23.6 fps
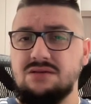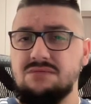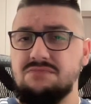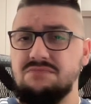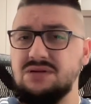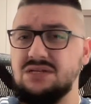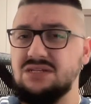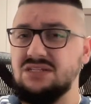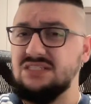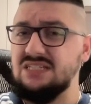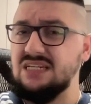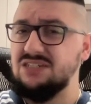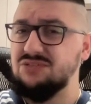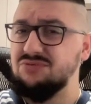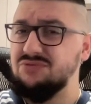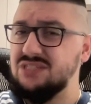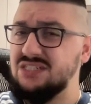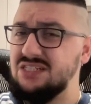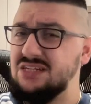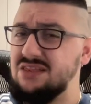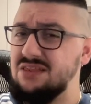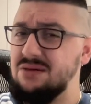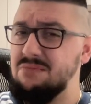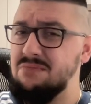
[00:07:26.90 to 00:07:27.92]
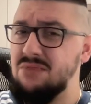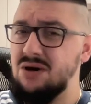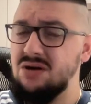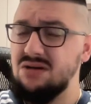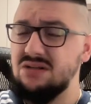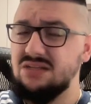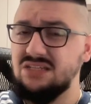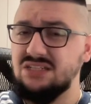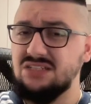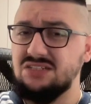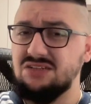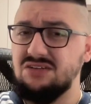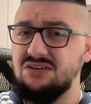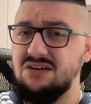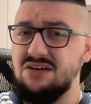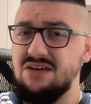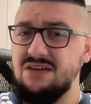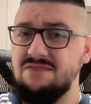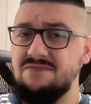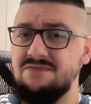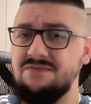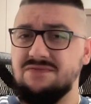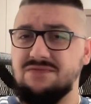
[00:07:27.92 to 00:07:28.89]
Because as we said, the markets are
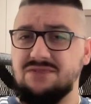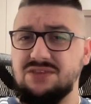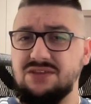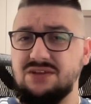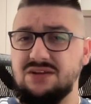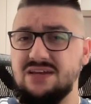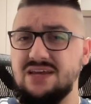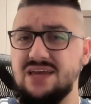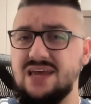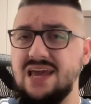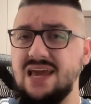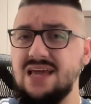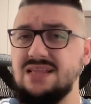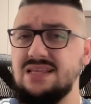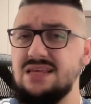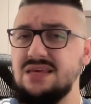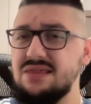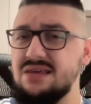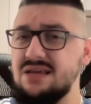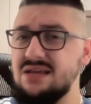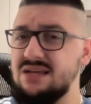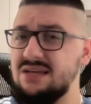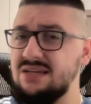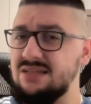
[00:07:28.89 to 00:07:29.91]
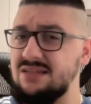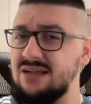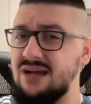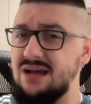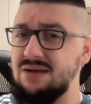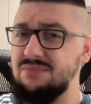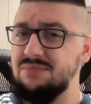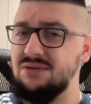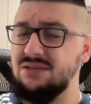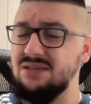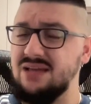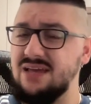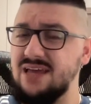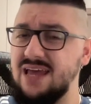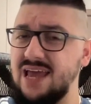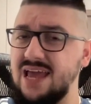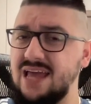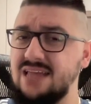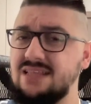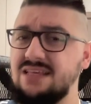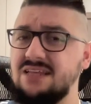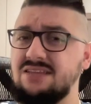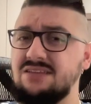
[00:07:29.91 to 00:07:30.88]
infinite. Anything can happen at
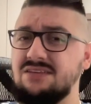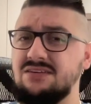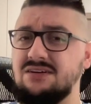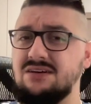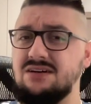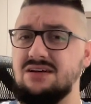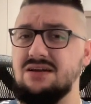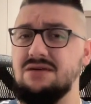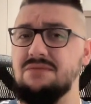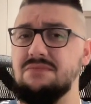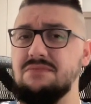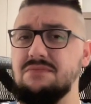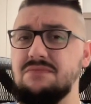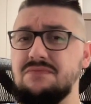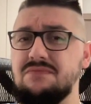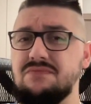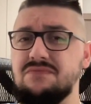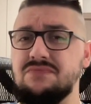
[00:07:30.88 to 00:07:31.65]
any time.